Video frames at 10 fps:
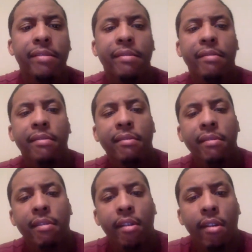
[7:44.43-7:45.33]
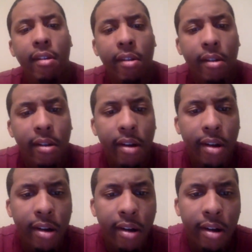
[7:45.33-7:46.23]
two of the Titans are
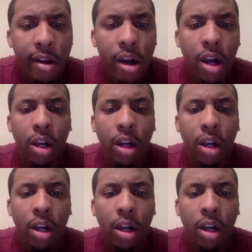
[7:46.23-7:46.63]
hurt. So